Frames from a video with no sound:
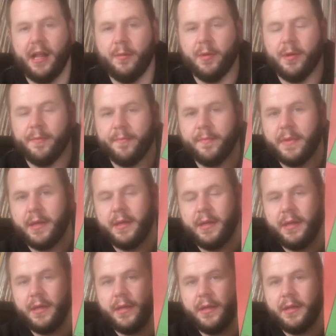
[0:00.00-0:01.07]
album,
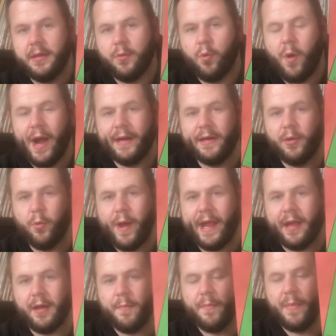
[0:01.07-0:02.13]
Wide
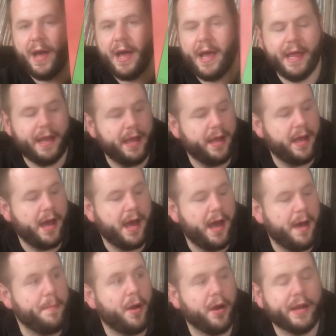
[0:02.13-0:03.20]
Awake, by
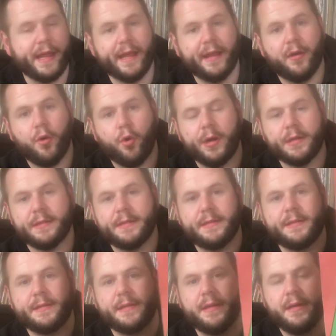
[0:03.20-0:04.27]
Parquet
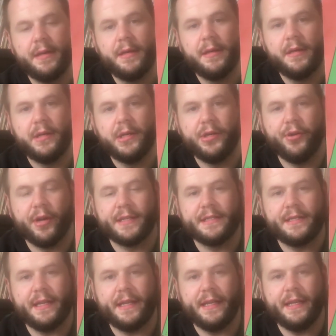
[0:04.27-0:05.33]
Courts, New York
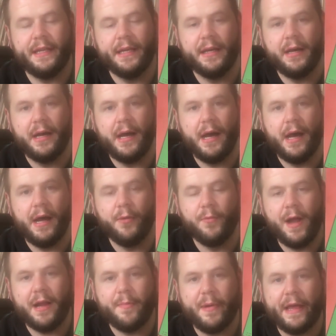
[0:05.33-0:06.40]
City
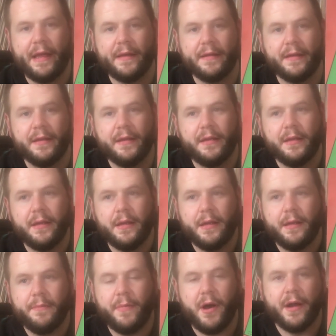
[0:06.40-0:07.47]
rock band.
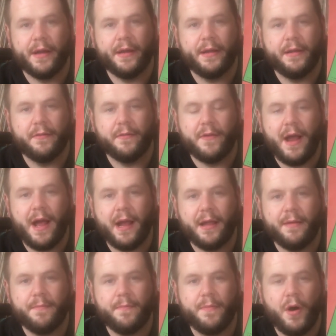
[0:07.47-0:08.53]
Punk,
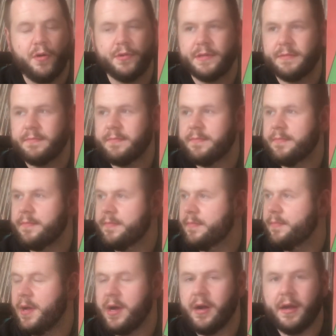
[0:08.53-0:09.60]
rock,
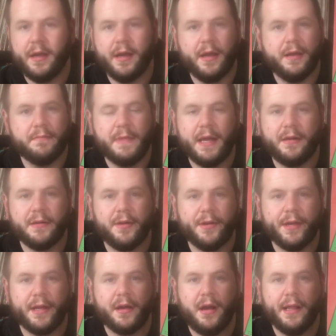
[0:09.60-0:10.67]
post-punk, I don't know
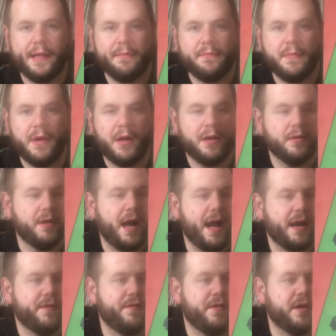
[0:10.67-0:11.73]
what you call it, art
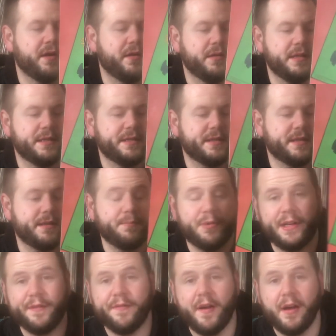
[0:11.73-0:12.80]
rock, funk. This is
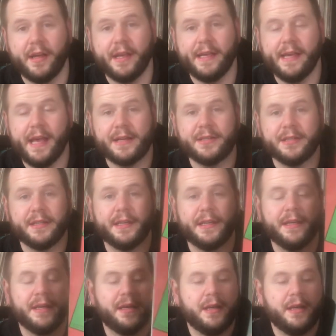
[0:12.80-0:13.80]
pretty funky, actually.